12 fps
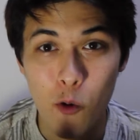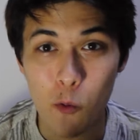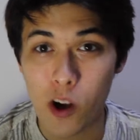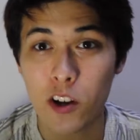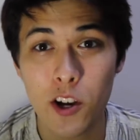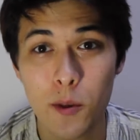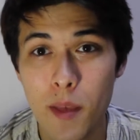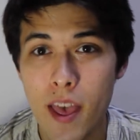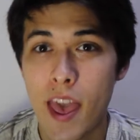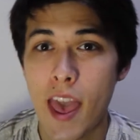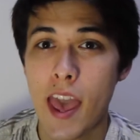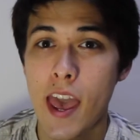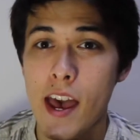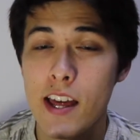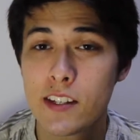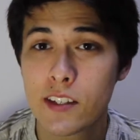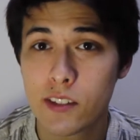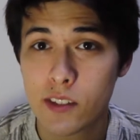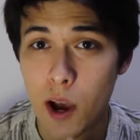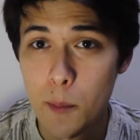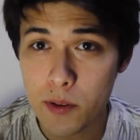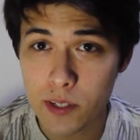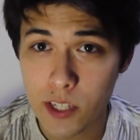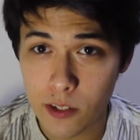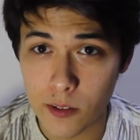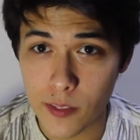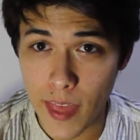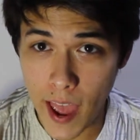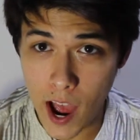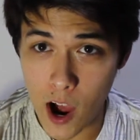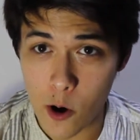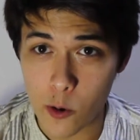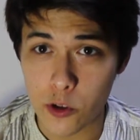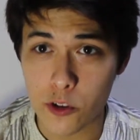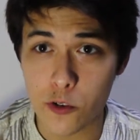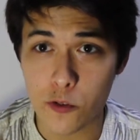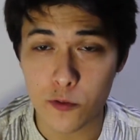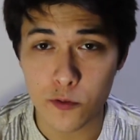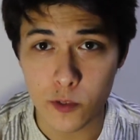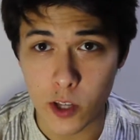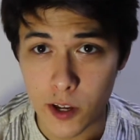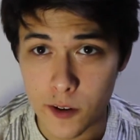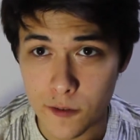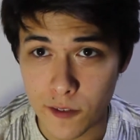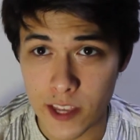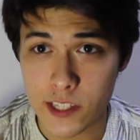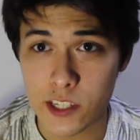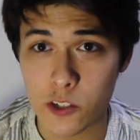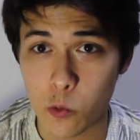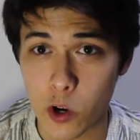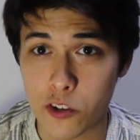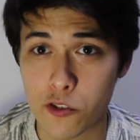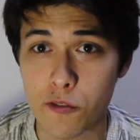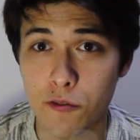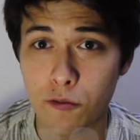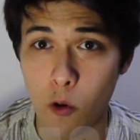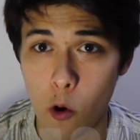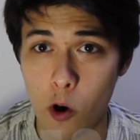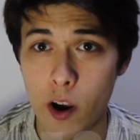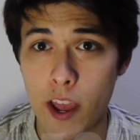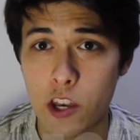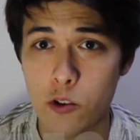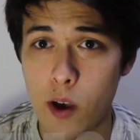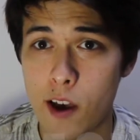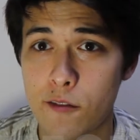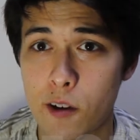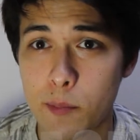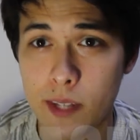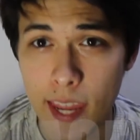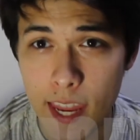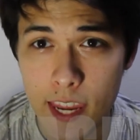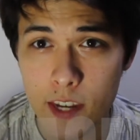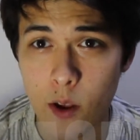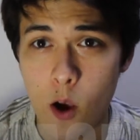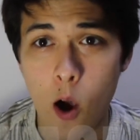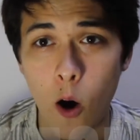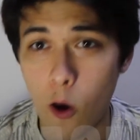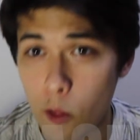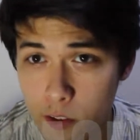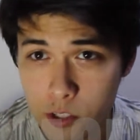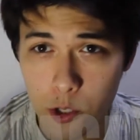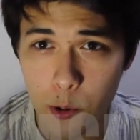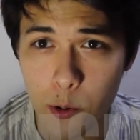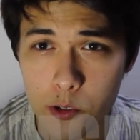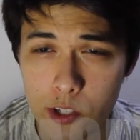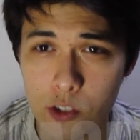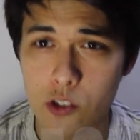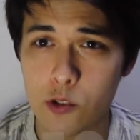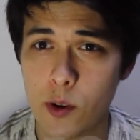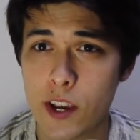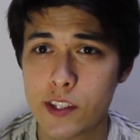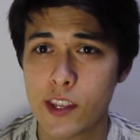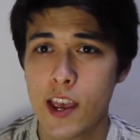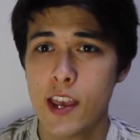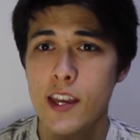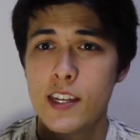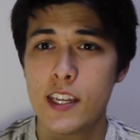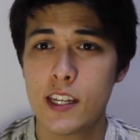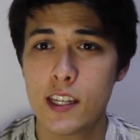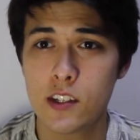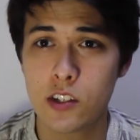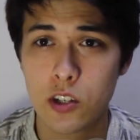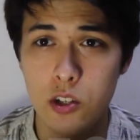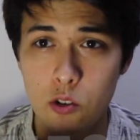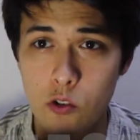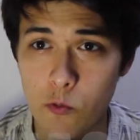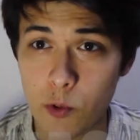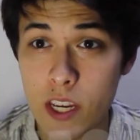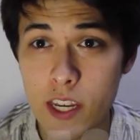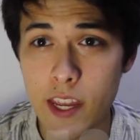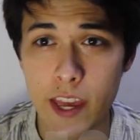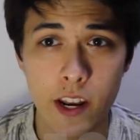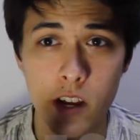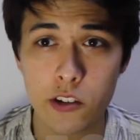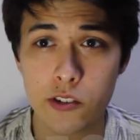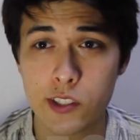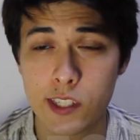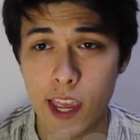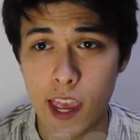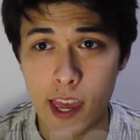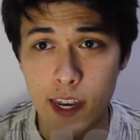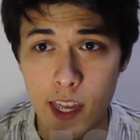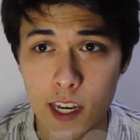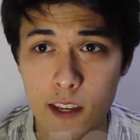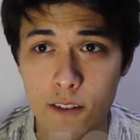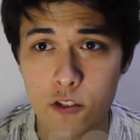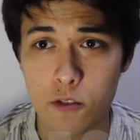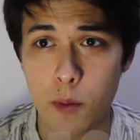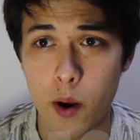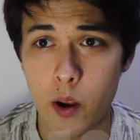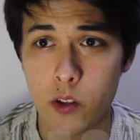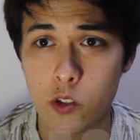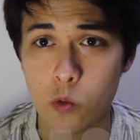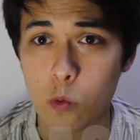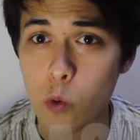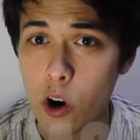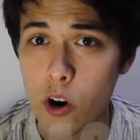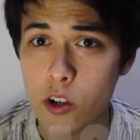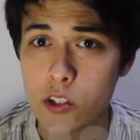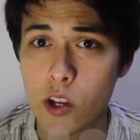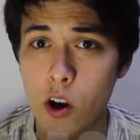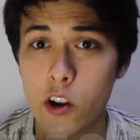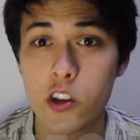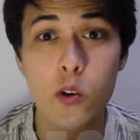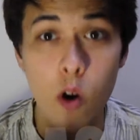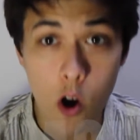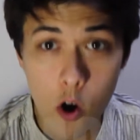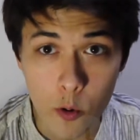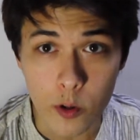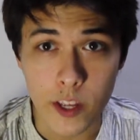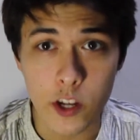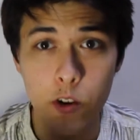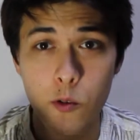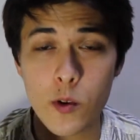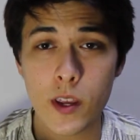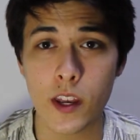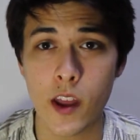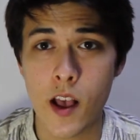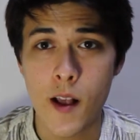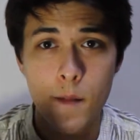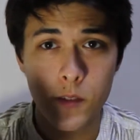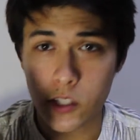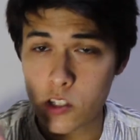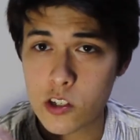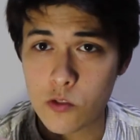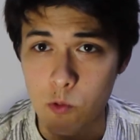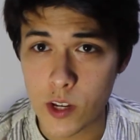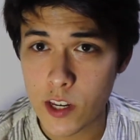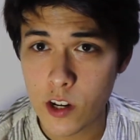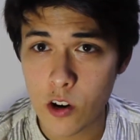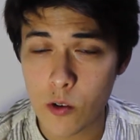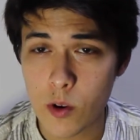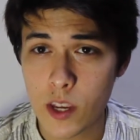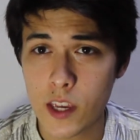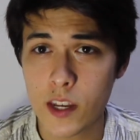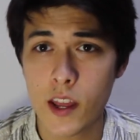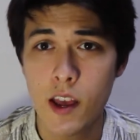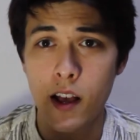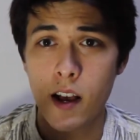Welcome. And up until now, you've done phases 1 through 4 and you have obtained all the tools and tricks needed to read and understand any of True Parents' words on your own in Korean, such as reading Korean,